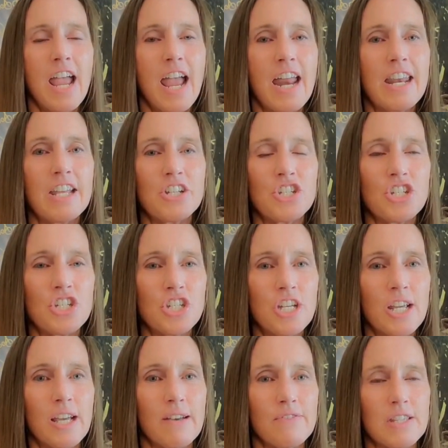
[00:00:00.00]
and it
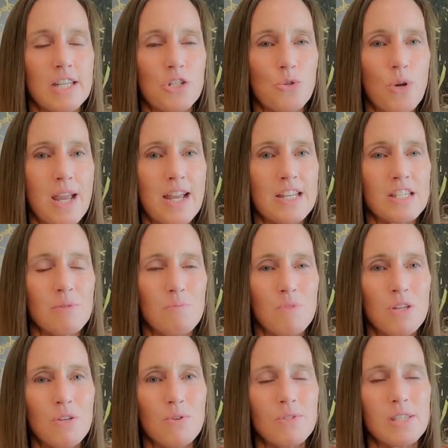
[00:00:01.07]
shifts, it
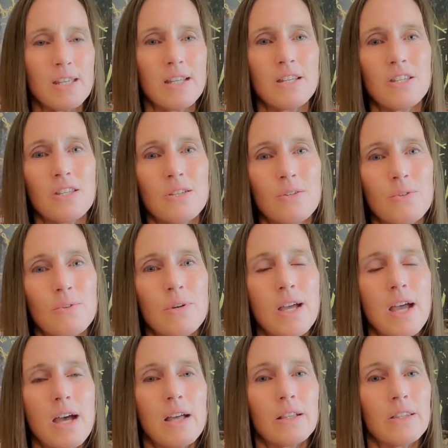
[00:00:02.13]
transmutes into
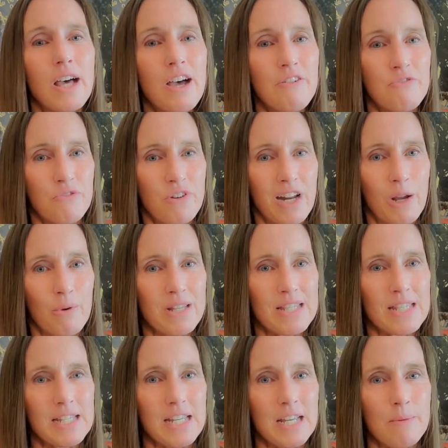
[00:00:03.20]
love
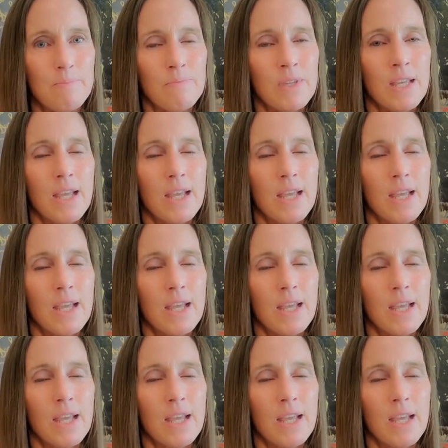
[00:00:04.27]
frequency.